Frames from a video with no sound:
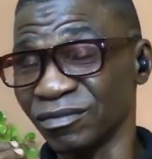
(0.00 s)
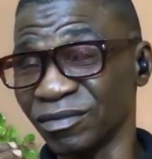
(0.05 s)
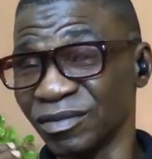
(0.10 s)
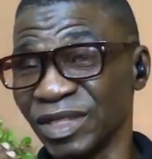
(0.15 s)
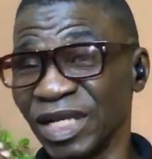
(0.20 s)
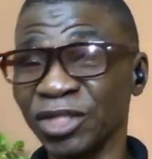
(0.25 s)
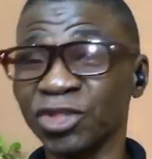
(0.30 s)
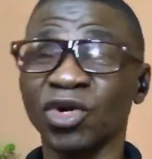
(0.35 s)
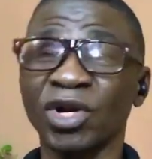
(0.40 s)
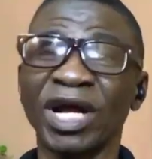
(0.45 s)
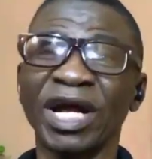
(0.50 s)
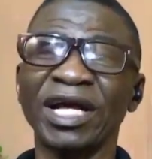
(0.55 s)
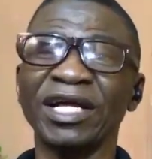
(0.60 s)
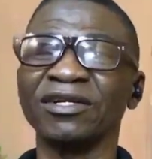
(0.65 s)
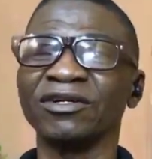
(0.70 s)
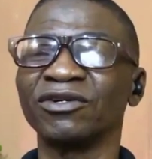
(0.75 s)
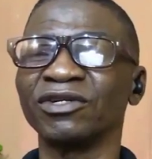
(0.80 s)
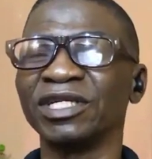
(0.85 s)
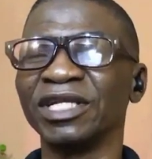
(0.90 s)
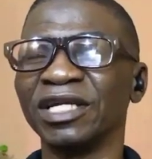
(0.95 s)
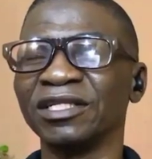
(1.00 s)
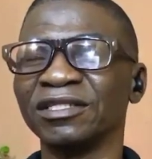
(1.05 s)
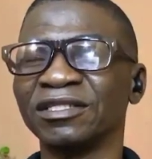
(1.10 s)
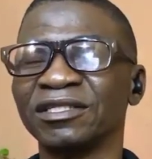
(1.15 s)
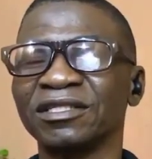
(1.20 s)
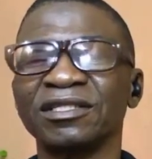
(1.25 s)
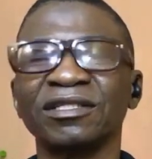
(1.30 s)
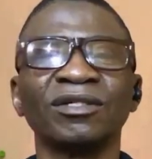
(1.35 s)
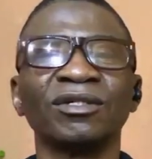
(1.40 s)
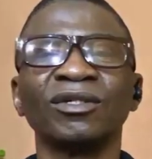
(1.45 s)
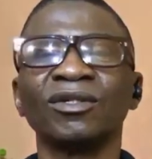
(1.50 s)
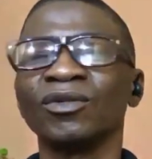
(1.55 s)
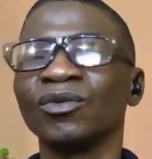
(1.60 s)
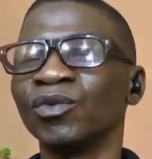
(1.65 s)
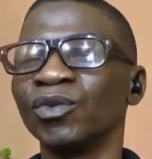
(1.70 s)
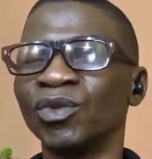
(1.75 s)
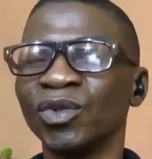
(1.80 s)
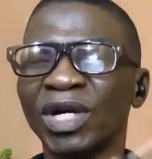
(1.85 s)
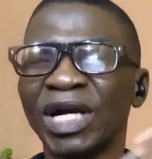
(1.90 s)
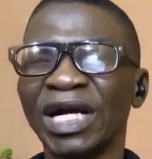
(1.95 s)
natural ingredients.
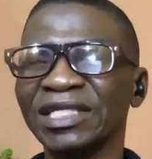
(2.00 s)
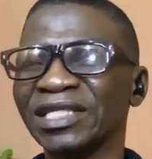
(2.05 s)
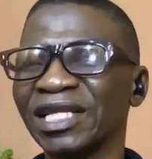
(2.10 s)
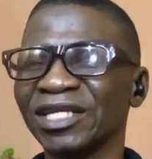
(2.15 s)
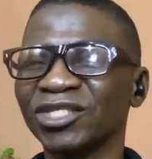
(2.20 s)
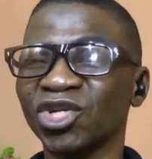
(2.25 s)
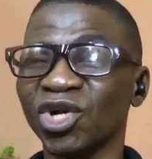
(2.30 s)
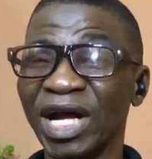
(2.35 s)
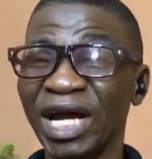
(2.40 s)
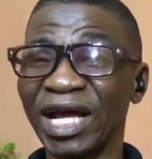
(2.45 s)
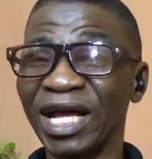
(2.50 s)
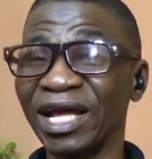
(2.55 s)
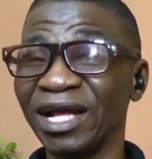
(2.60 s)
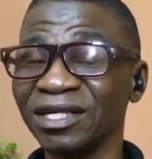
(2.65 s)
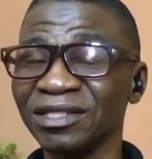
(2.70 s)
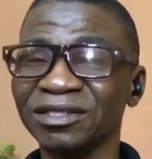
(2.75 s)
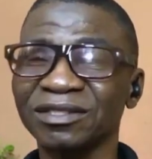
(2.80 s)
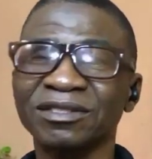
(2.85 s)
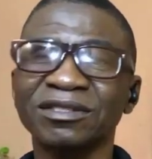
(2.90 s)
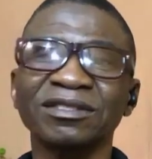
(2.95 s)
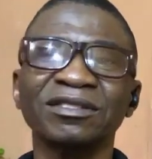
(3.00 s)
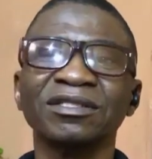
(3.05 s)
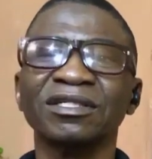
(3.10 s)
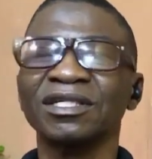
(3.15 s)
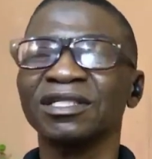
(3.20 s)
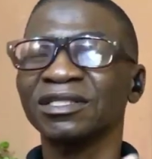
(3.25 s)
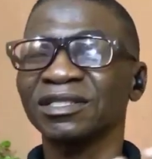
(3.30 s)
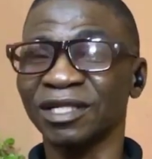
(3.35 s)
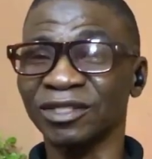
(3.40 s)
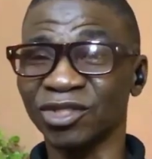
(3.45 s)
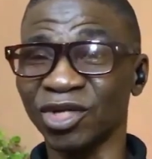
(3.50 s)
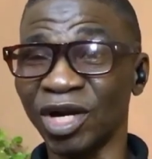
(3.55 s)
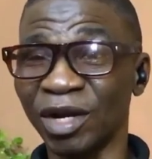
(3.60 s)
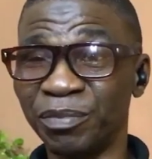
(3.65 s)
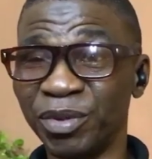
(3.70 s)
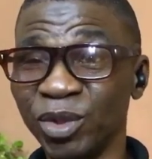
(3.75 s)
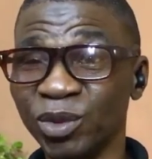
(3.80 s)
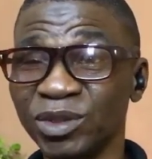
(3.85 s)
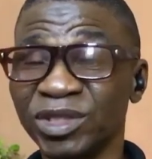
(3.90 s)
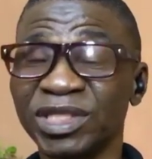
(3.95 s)
We look at natural health, natural
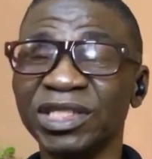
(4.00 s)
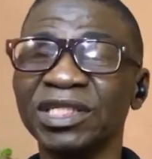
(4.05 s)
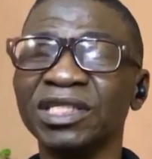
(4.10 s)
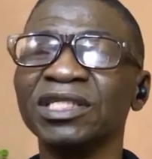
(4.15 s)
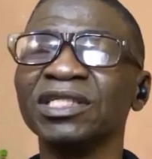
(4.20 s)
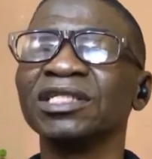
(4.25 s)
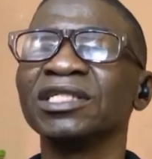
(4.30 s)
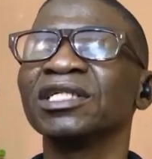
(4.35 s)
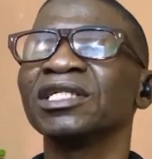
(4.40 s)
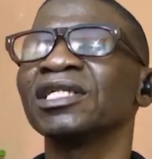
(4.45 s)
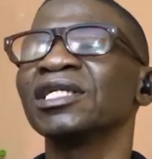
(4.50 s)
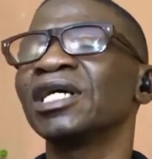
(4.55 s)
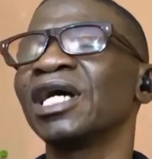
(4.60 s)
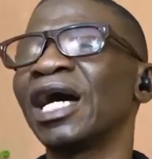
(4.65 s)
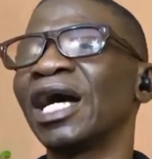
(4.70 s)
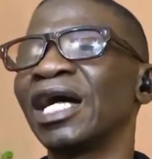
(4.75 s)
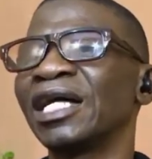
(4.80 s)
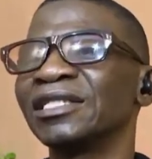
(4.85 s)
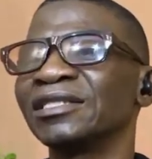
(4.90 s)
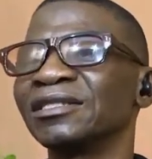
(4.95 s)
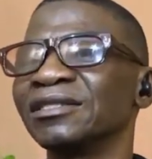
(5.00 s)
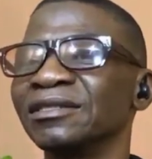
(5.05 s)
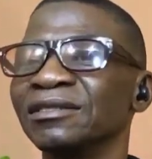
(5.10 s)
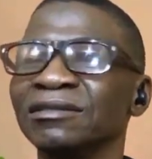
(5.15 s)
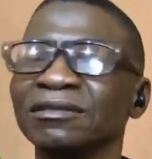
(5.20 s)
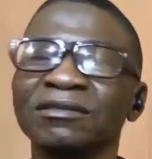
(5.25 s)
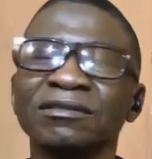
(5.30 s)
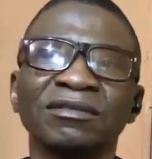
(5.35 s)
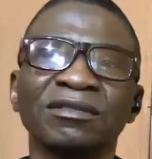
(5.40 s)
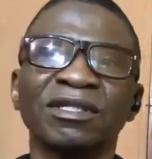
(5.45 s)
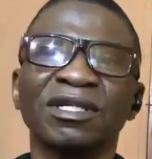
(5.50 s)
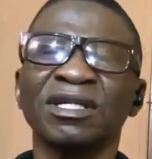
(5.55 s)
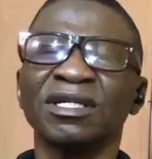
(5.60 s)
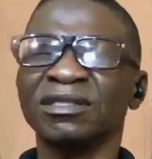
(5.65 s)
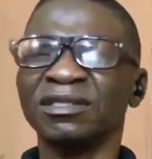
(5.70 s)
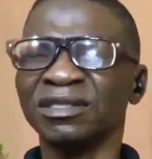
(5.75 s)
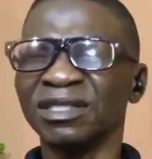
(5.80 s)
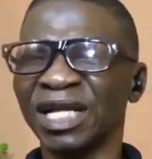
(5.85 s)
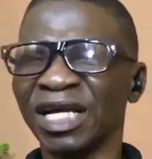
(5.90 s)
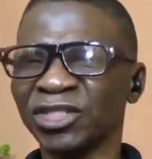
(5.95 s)
beauty, and
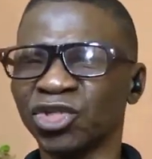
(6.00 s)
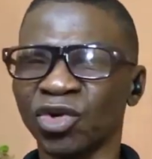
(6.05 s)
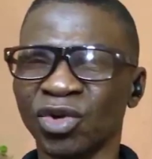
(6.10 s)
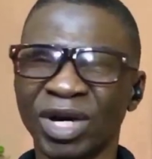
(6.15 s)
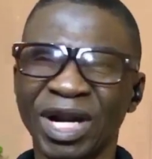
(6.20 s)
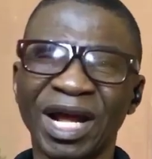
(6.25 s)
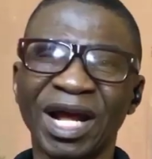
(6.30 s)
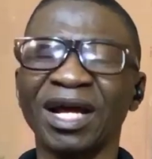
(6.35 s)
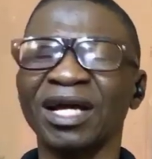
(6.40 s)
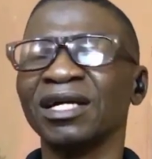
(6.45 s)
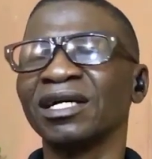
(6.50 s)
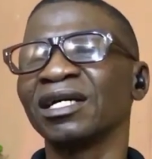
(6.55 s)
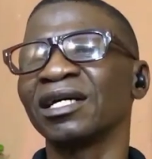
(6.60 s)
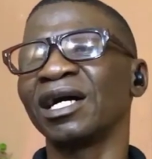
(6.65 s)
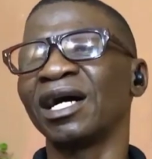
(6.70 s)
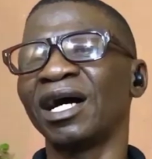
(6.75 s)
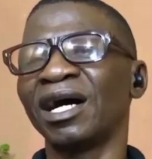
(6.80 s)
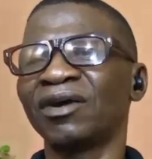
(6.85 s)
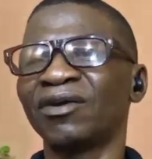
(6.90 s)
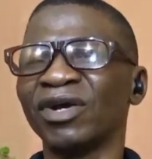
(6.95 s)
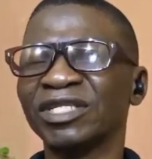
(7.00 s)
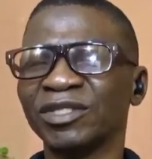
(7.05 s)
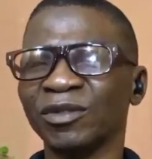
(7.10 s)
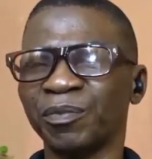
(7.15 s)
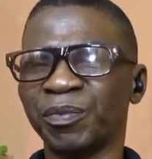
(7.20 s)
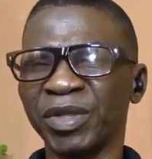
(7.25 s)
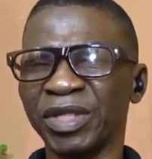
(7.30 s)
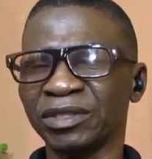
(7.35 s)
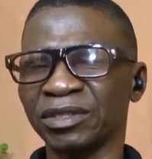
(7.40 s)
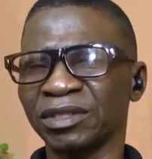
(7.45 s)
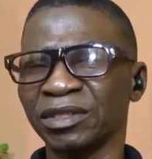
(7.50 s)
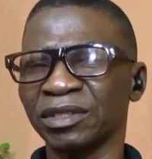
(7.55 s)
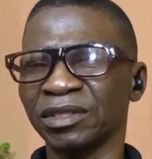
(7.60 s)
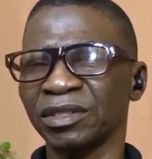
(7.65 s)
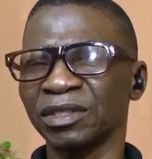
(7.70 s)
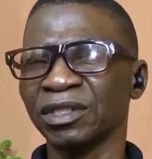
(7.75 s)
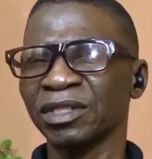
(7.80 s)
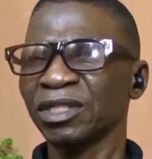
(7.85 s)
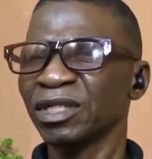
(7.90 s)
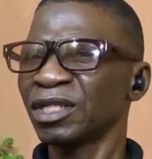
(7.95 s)
natural recipes.
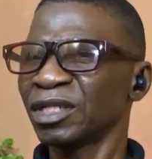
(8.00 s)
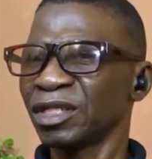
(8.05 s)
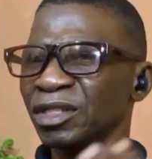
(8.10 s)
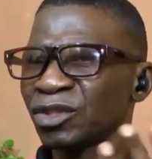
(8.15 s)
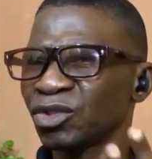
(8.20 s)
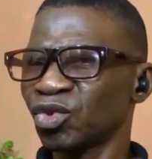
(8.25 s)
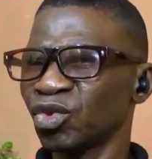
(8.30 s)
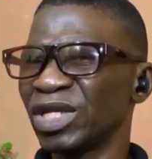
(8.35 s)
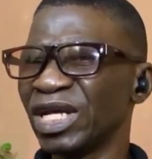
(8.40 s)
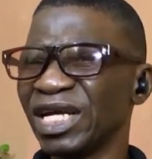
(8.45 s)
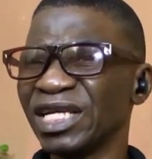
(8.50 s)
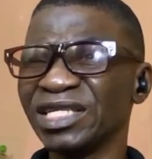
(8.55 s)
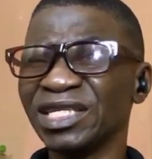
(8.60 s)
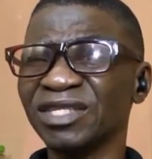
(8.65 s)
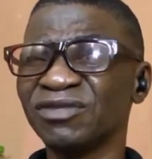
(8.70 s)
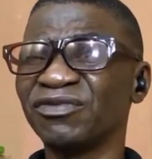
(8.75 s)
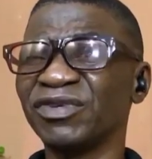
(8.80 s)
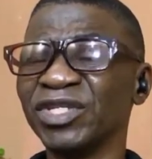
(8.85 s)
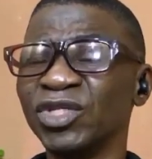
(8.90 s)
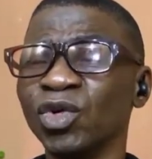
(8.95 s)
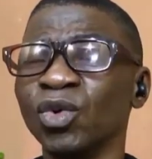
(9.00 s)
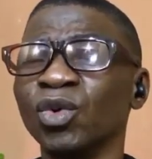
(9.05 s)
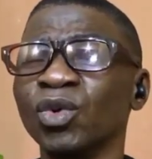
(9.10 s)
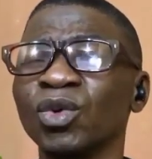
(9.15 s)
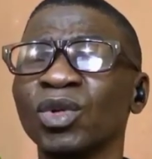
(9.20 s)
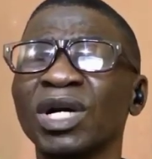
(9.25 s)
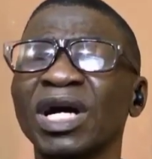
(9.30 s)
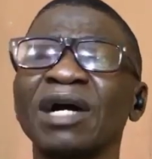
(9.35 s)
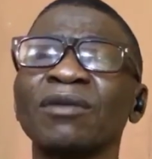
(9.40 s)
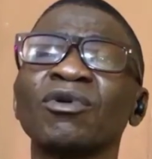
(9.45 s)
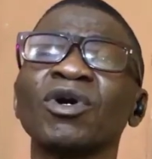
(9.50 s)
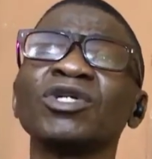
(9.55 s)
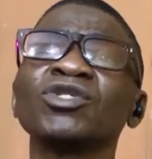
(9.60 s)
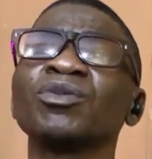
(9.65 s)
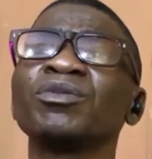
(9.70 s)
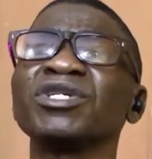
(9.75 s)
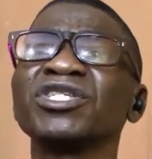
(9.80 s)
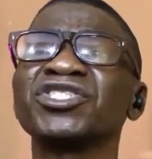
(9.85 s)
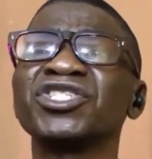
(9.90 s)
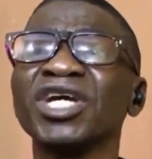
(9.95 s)
Today in this video, I'm going to
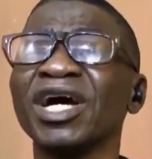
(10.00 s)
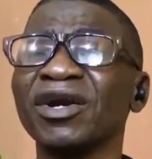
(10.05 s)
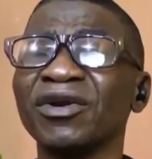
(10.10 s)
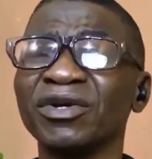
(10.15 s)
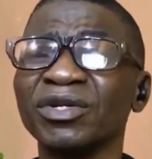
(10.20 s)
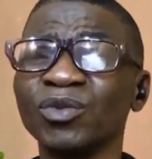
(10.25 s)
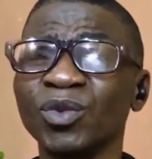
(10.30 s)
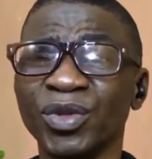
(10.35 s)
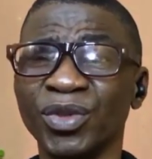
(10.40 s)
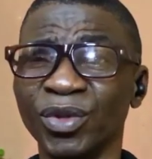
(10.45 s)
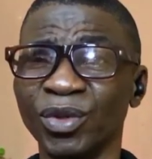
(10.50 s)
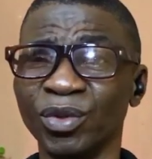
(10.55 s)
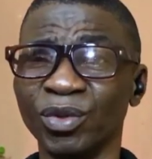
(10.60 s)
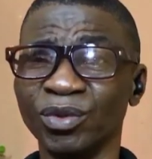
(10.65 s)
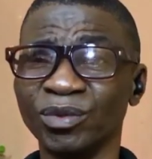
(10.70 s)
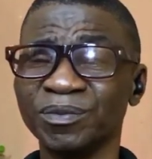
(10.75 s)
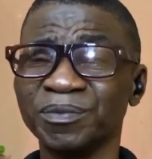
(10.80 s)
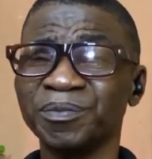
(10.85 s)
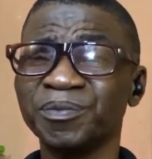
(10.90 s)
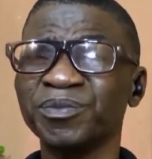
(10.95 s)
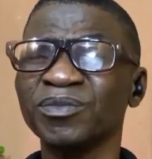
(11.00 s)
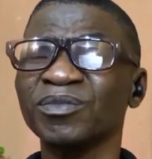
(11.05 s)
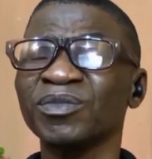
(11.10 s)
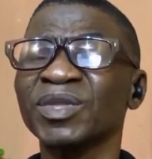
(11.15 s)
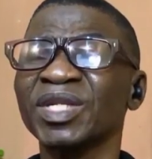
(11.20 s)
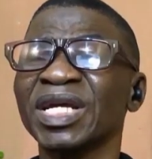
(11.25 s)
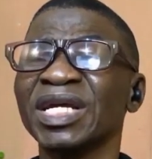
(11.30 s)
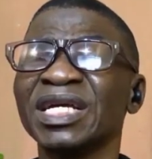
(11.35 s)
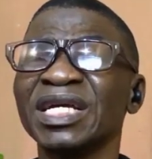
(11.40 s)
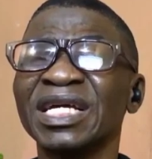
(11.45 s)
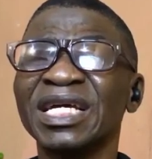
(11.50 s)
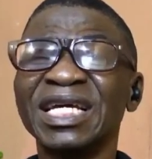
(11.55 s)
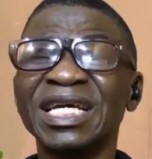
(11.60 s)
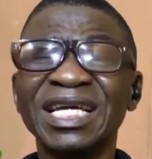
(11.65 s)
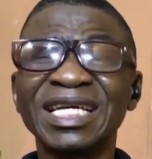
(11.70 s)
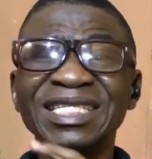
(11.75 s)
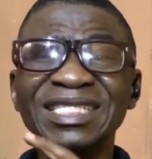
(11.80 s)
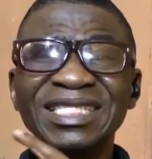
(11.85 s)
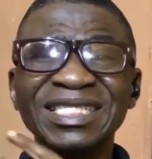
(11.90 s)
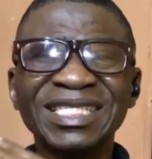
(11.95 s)
be sharing with you
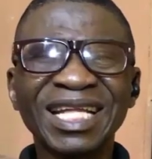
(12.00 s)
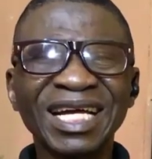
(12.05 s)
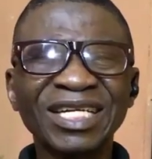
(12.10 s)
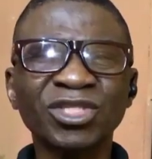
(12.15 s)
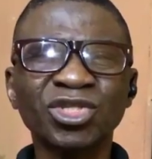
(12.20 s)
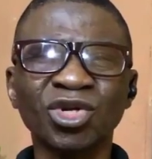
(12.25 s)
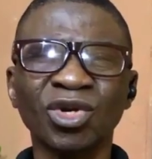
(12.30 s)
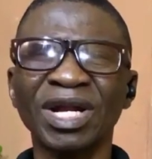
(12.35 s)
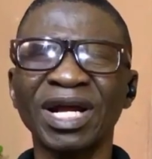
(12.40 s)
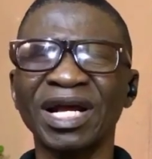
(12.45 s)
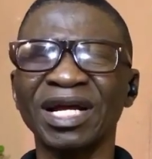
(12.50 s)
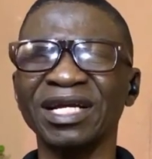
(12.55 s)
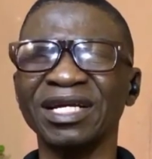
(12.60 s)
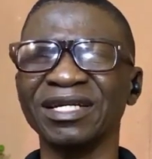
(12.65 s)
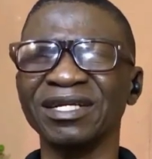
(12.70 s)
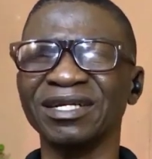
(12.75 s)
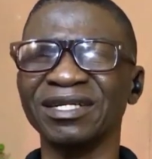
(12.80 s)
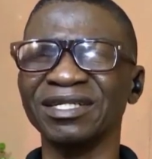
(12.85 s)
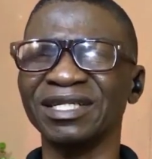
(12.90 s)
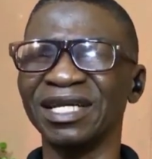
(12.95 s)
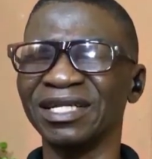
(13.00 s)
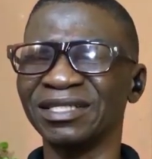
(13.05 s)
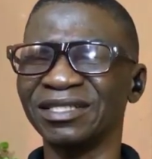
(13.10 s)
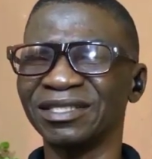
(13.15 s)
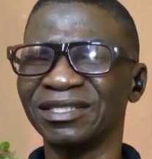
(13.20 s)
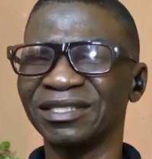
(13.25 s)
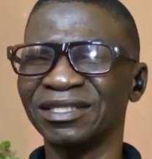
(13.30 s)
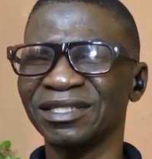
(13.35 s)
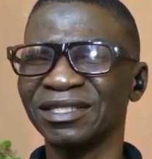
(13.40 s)
a natural ingredient,